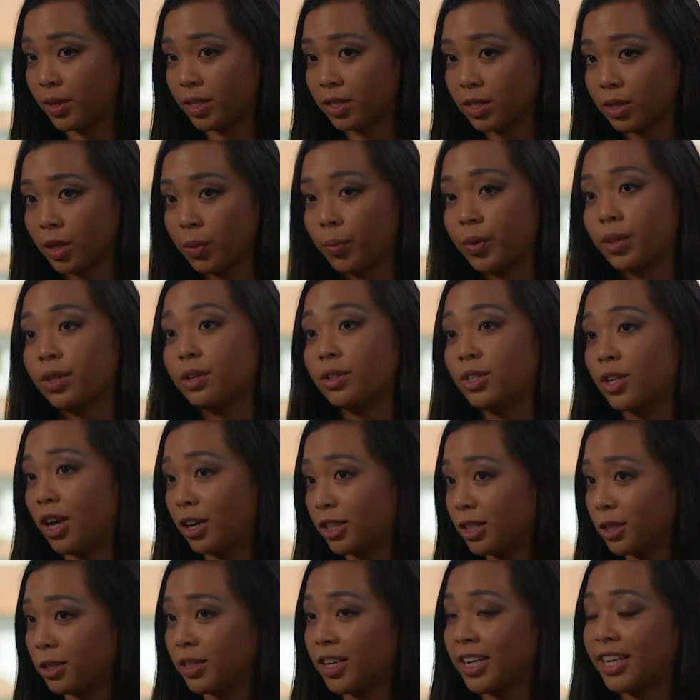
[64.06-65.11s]
consult with their
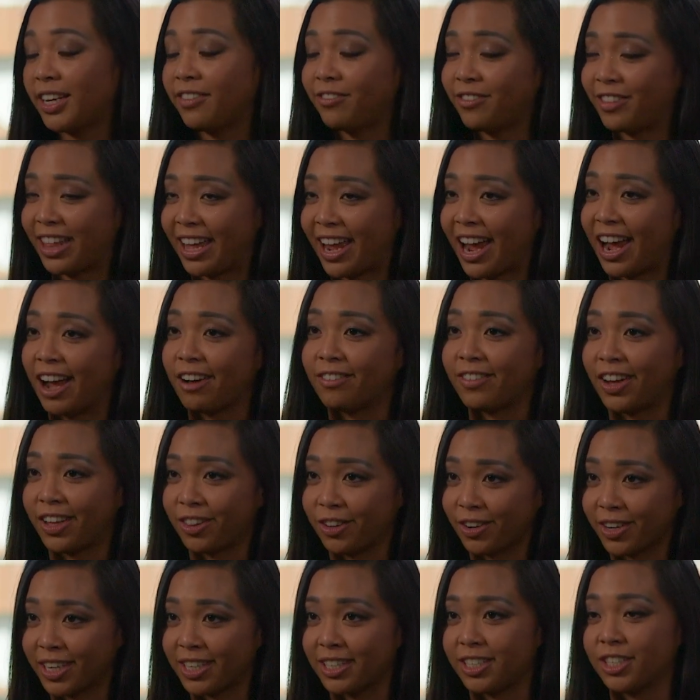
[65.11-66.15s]
doctor if they have
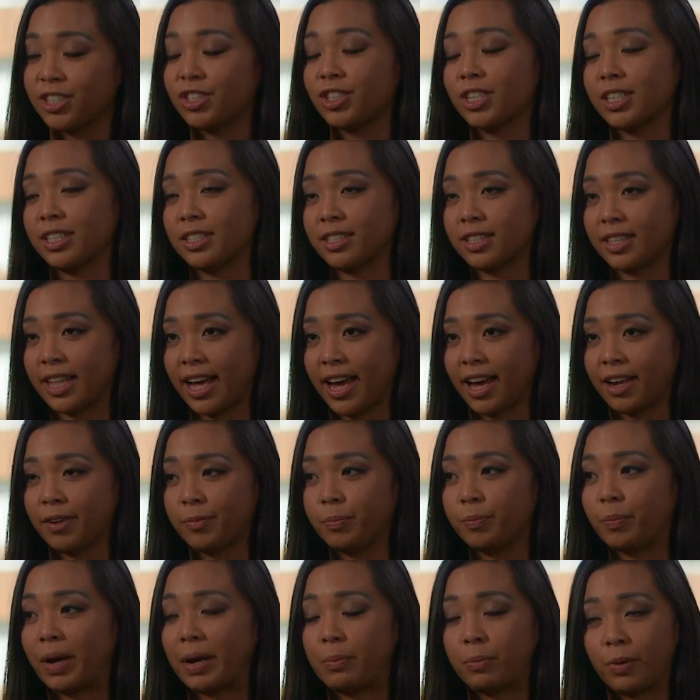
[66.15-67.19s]
other conditions that
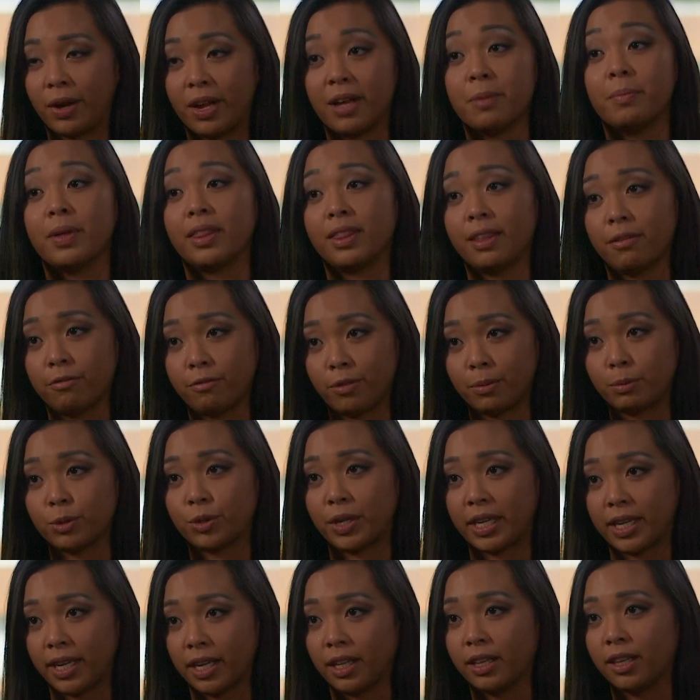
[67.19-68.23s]
might prohibit them from
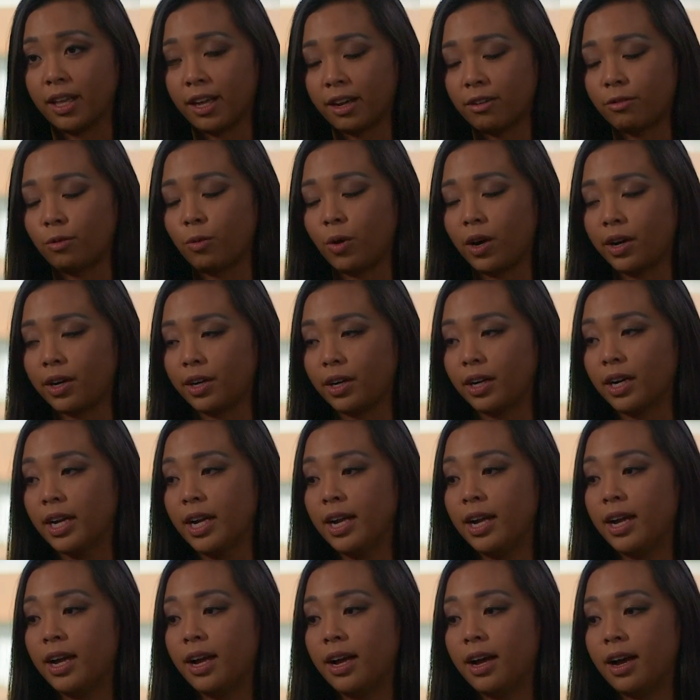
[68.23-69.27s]
drinking a lot of water.
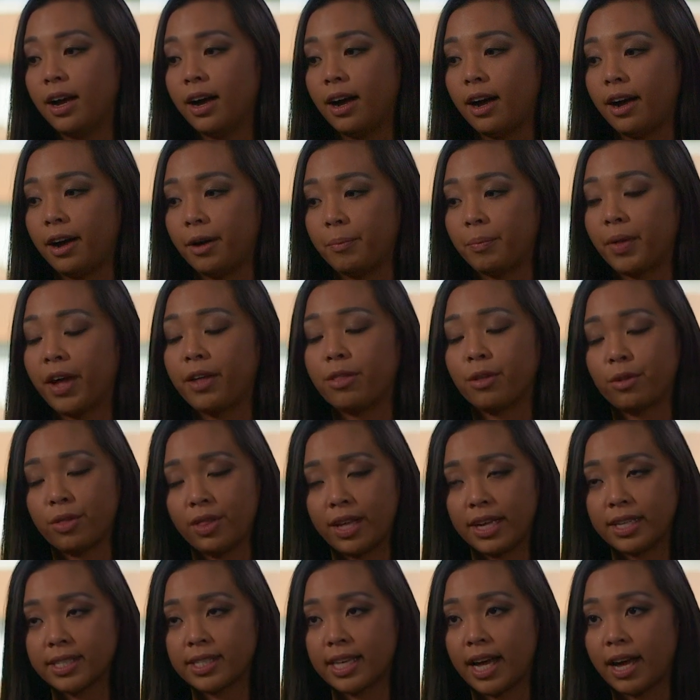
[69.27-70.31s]
Um, other
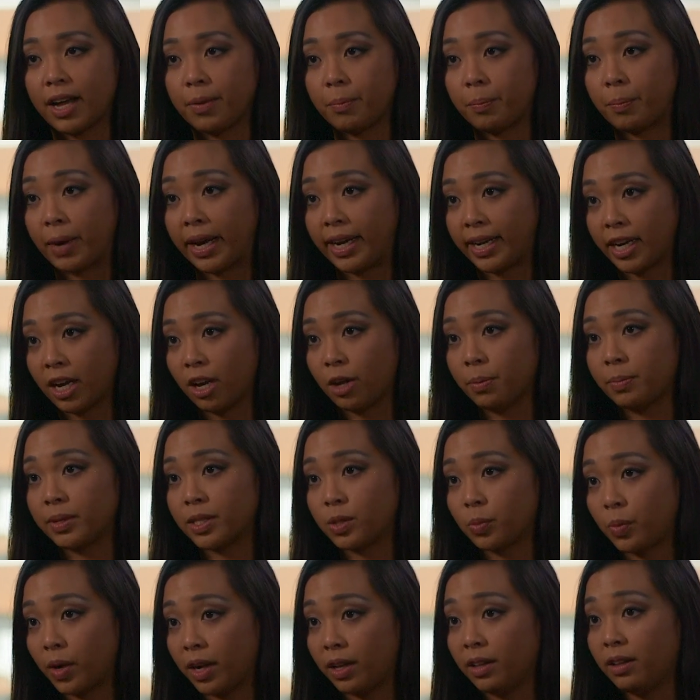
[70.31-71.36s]
things that might help
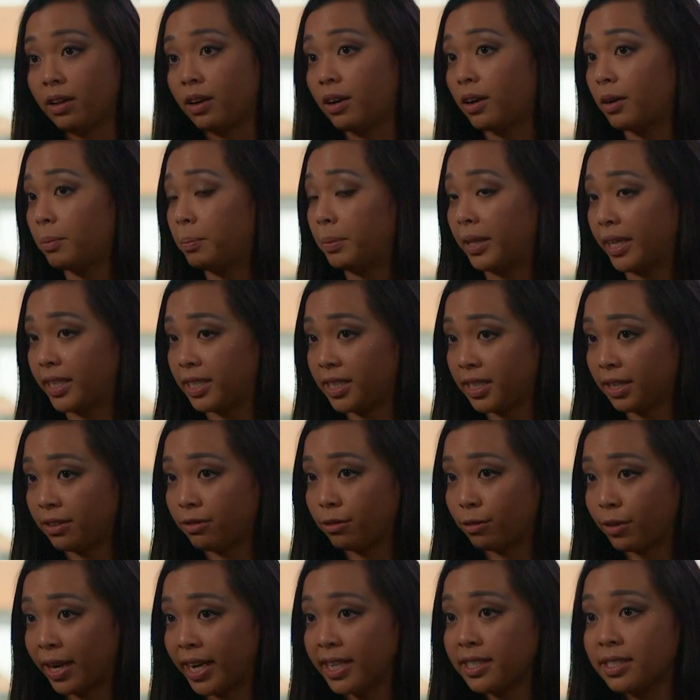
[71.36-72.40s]
as well are plenty of
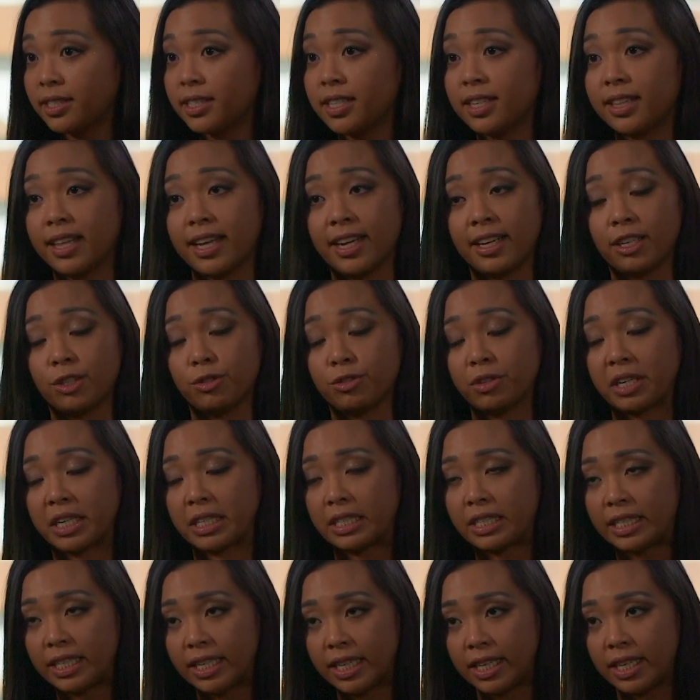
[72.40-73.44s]
rest. They can
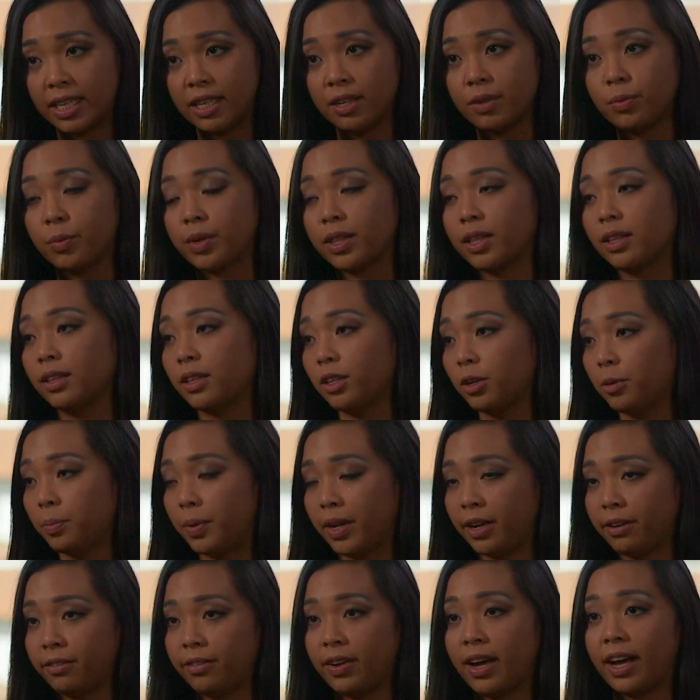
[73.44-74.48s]
drink tea with a little
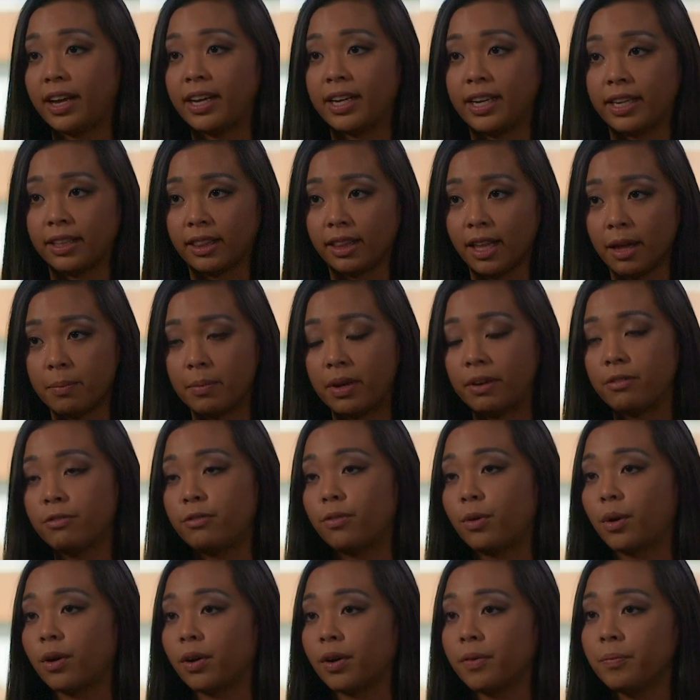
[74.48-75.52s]
bit of honey and lemon
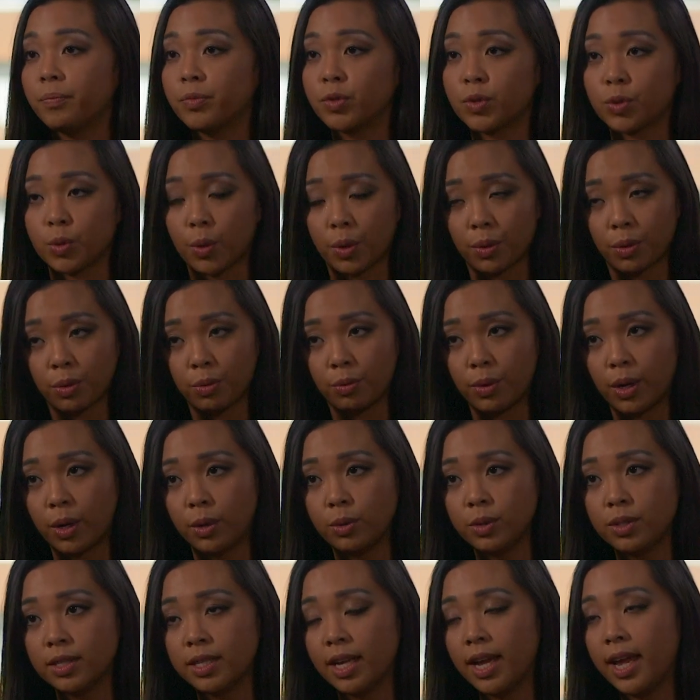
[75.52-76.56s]
for sore
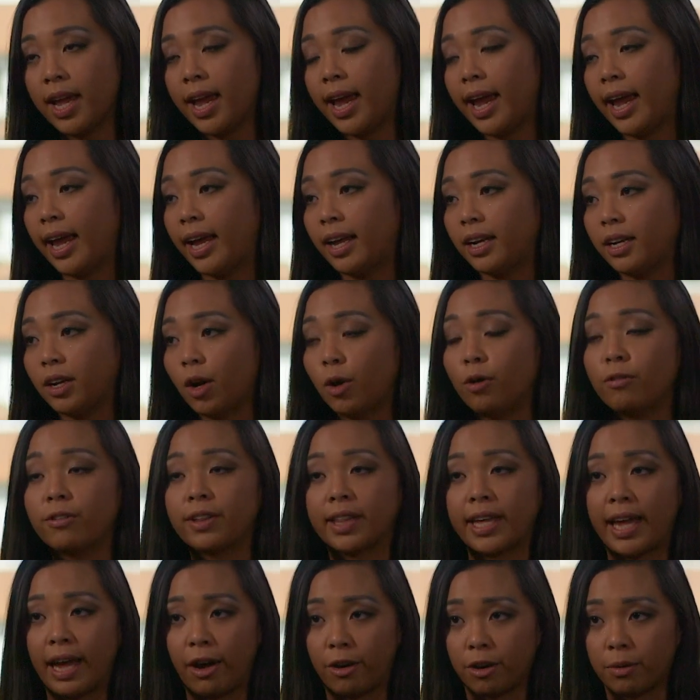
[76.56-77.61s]
throats, and
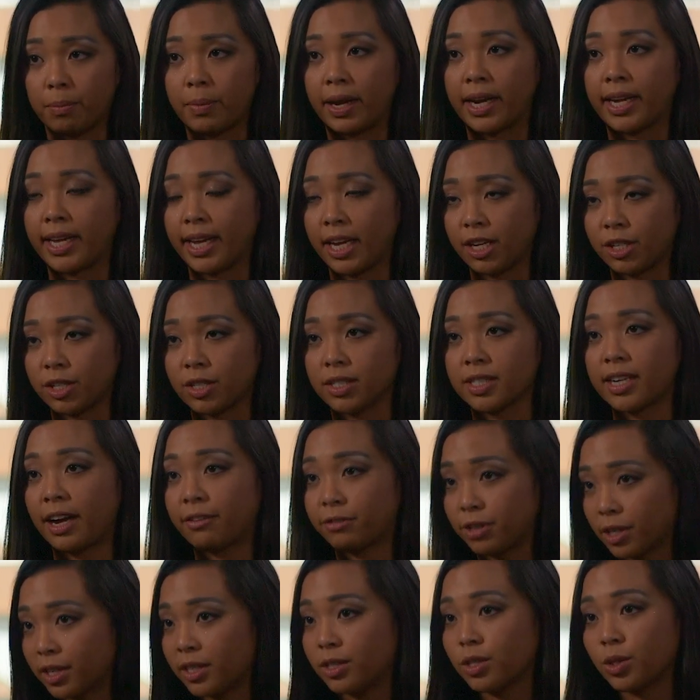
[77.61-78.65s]
over-the-counter medications
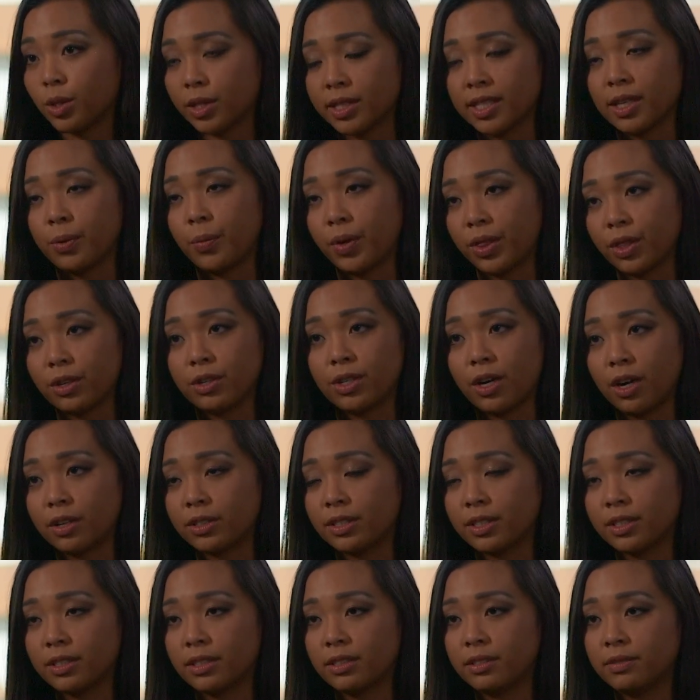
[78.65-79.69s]
after consulting with their
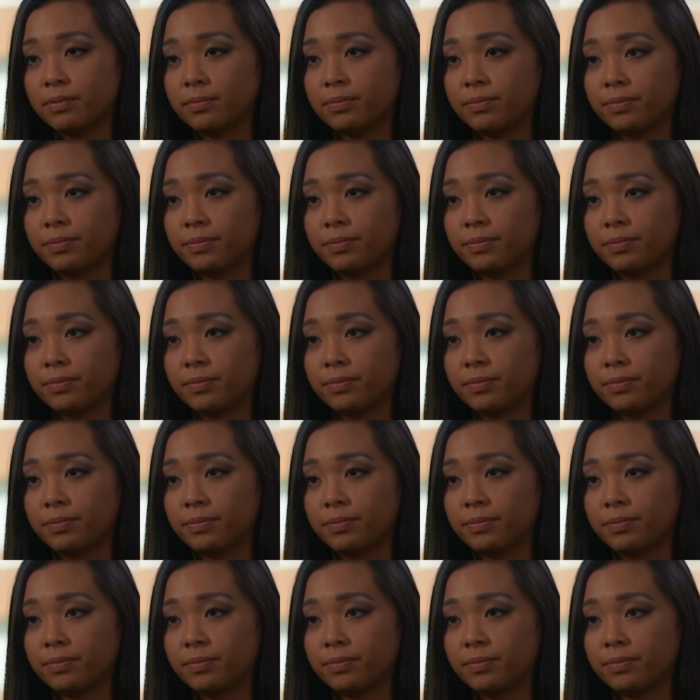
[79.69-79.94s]
doctors.